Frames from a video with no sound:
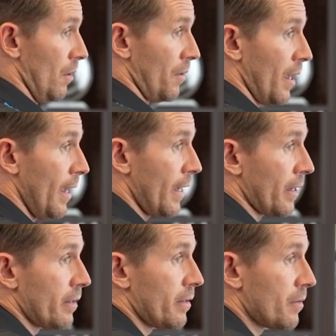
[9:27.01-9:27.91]

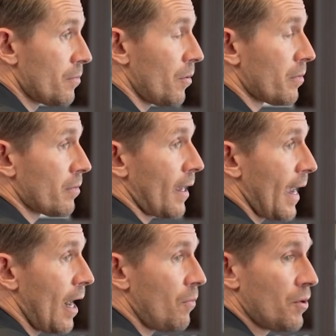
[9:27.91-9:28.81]
Okay, well,
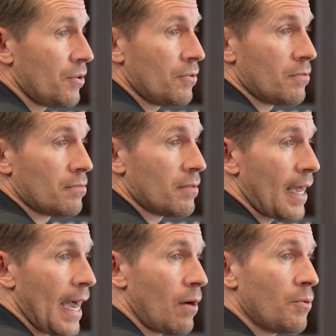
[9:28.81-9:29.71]
how will you
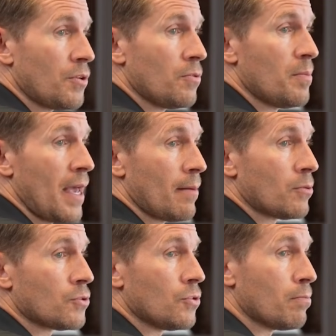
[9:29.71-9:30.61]
how will you be
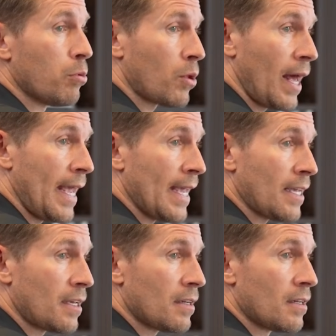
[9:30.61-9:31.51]
able to
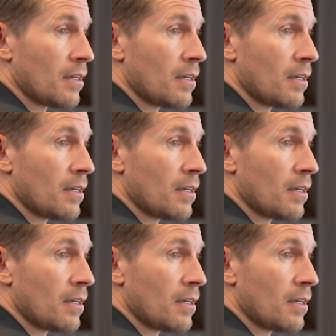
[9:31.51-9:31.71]
blank?